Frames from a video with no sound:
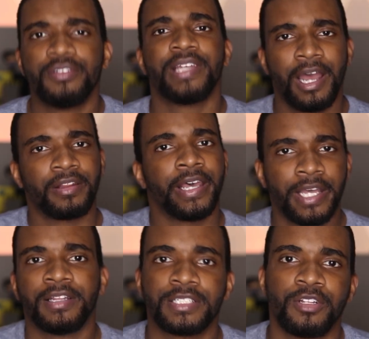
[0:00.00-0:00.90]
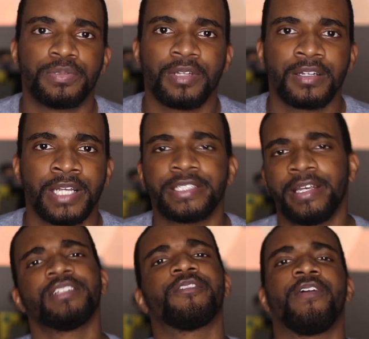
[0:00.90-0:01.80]
You see how that endless loop starts? See,
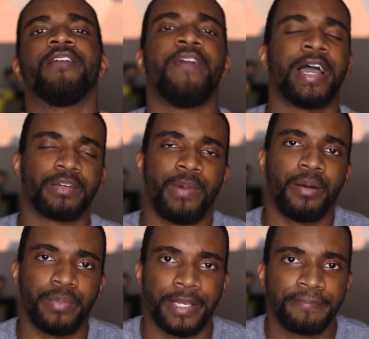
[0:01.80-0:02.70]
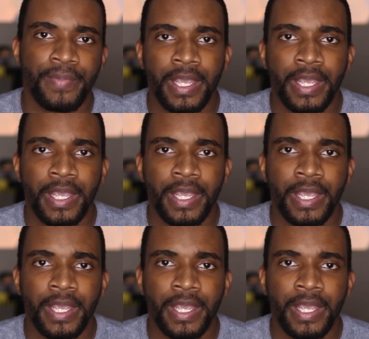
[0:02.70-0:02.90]
here's a fun fact about me.